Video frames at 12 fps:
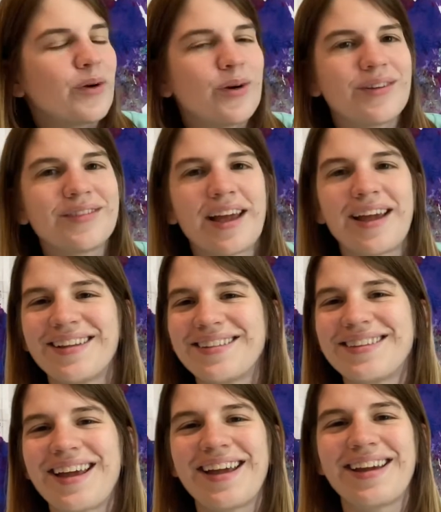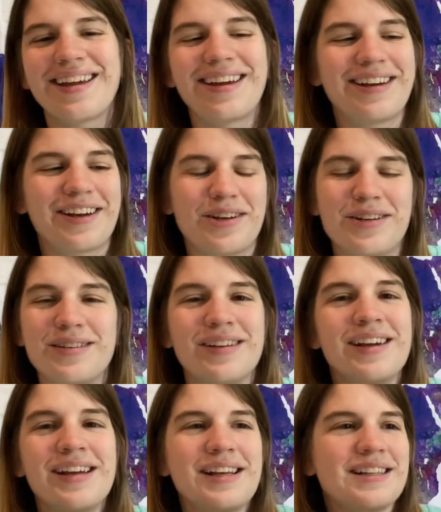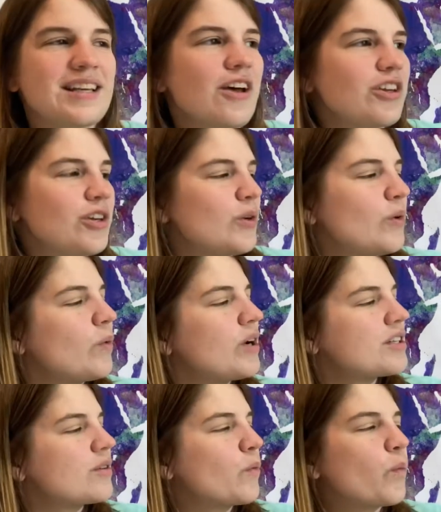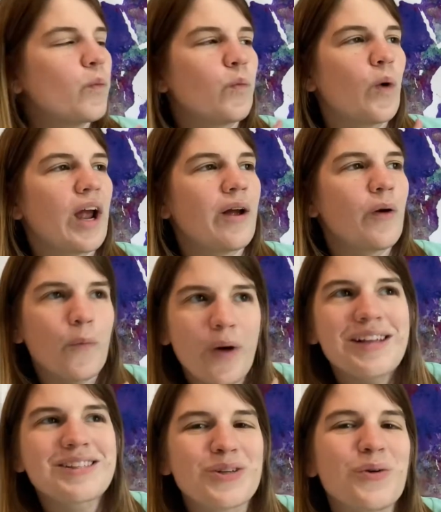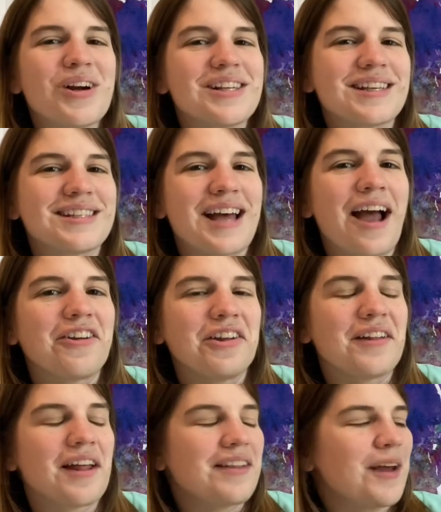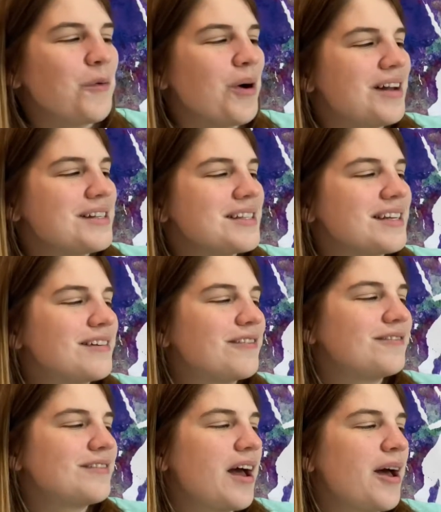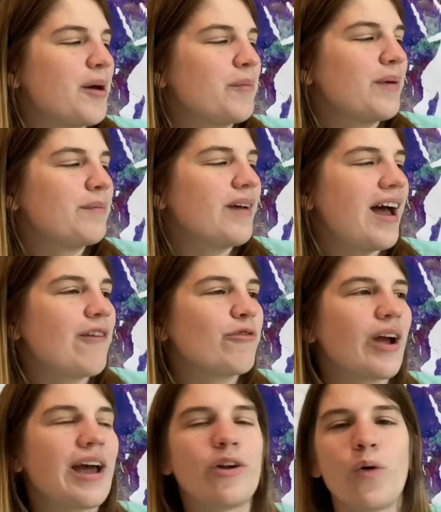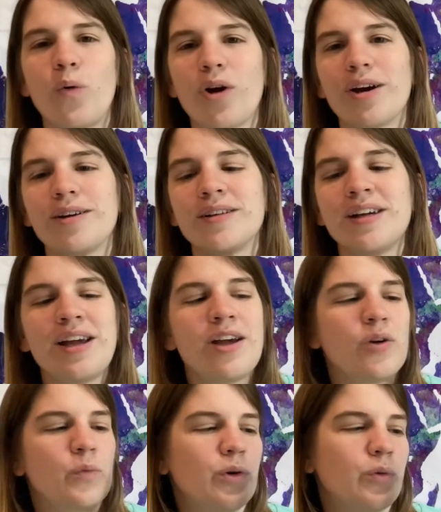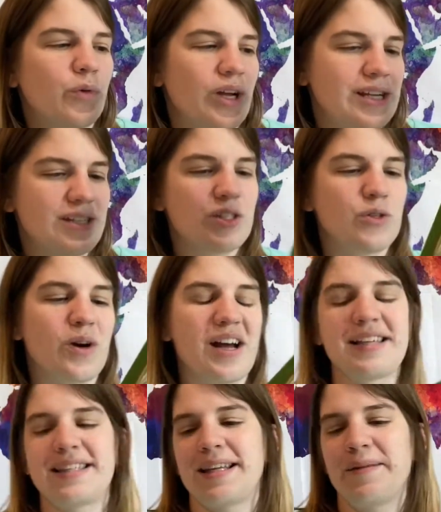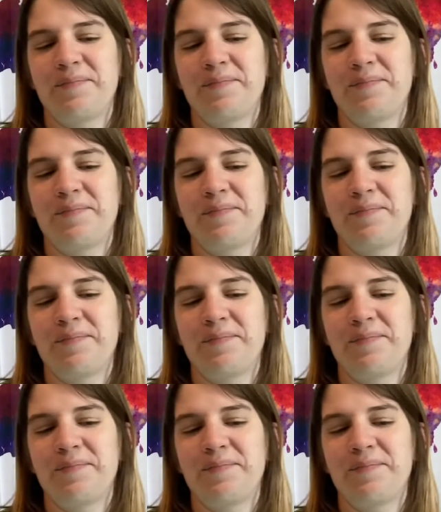They could tell you what stories exactly that they want to have read or will read to us.